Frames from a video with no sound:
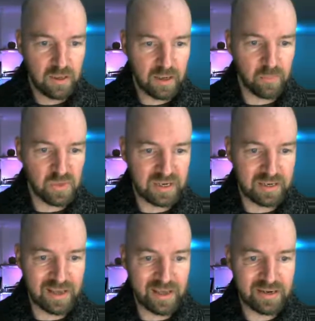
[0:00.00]
And we
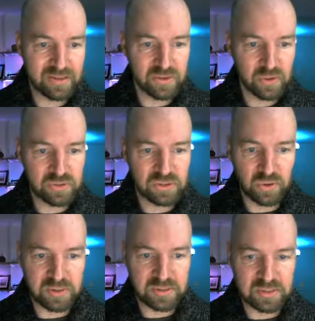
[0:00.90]
can edit those
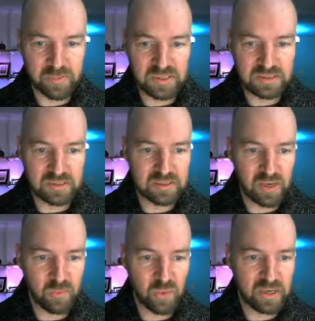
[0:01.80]
joints limits the
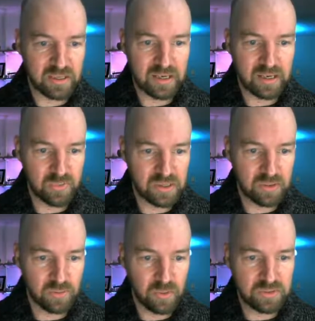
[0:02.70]
same way. Again, we
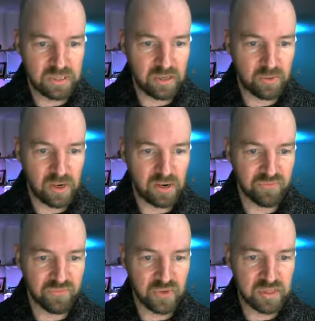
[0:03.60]
can rotate
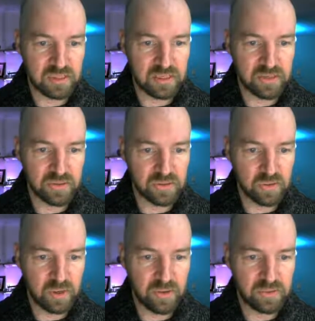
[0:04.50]
around freely here,
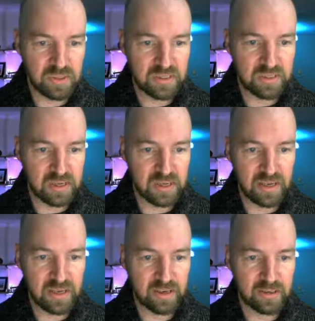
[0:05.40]
so I don't need to
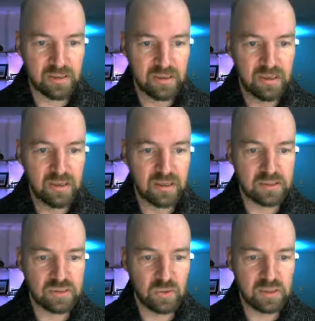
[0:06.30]
add a
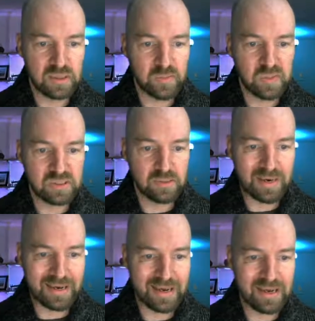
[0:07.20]
joint limit to
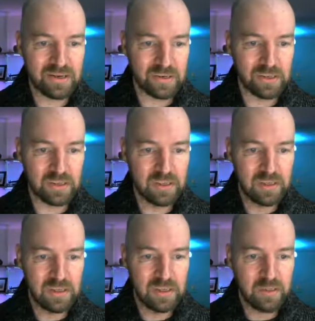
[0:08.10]
my angle,
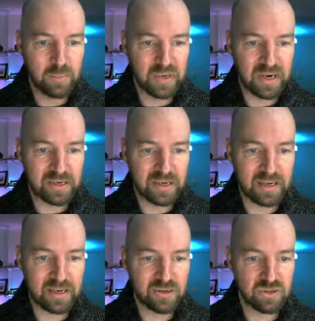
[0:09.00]
but I can
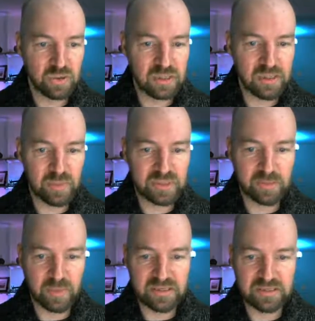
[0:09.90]
add a joint limit
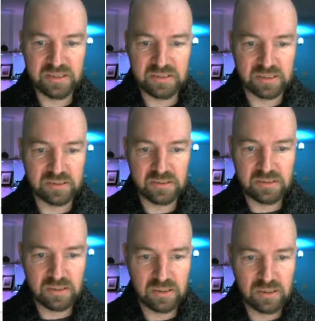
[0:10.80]
to my distance.